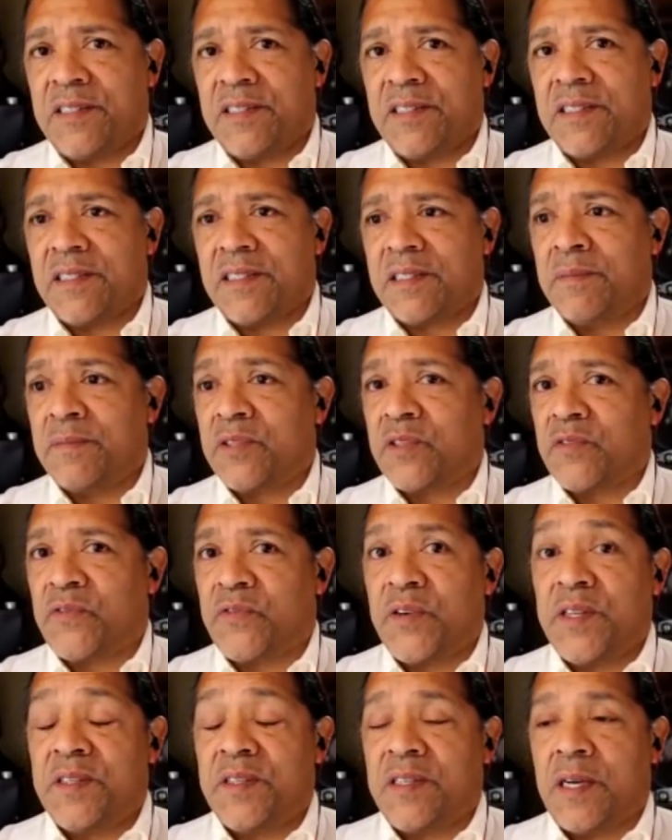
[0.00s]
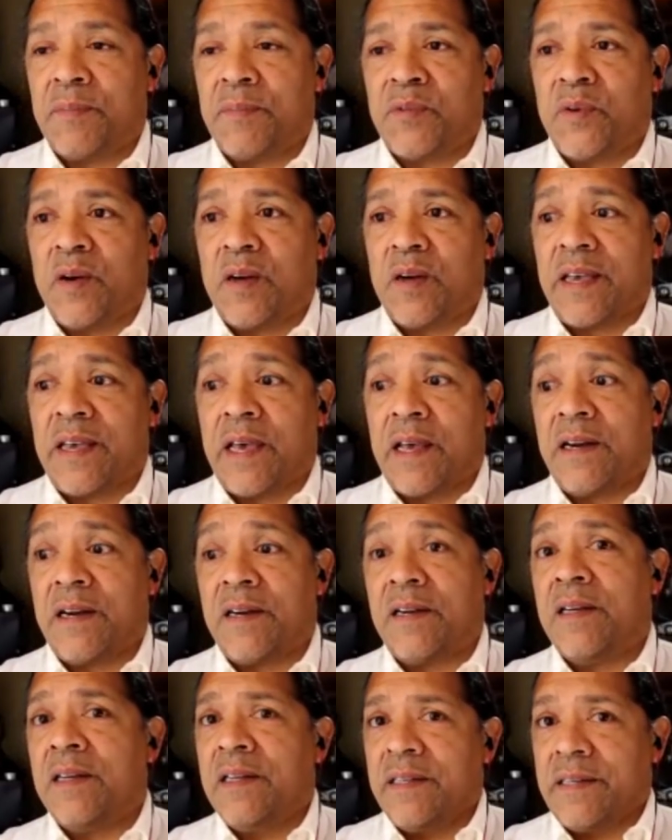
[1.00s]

systems freezing up throughout Canada.